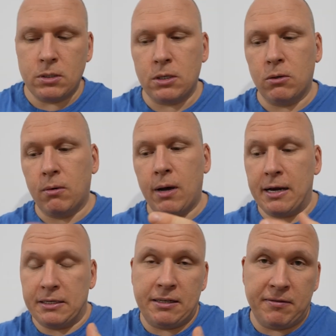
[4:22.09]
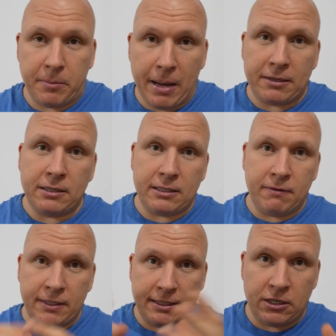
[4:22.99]
So I received the batteries in
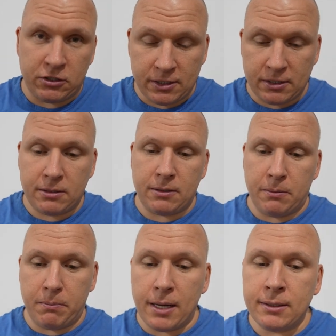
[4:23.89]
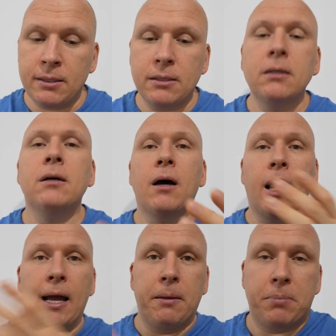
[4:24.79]
the Essentials bundle,
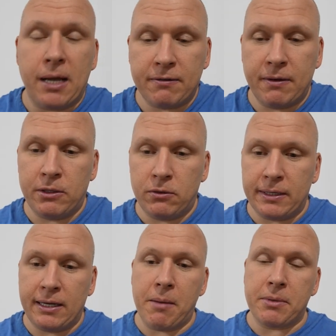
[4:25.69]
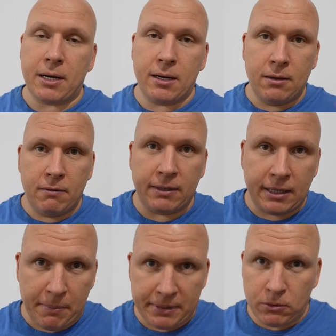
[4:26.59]
I plugged them into the camera
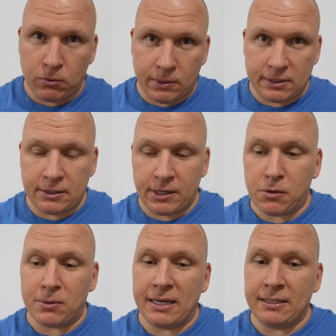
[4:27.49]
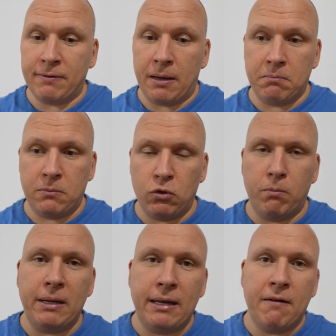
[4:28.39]
wasn't recognizing them. To
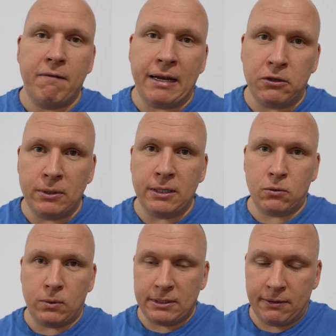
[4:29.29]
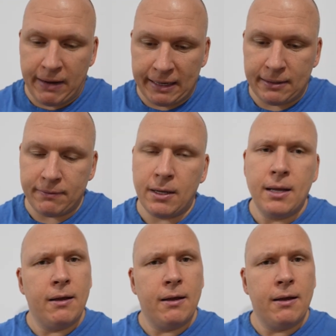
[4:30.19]
me, that unit was defective.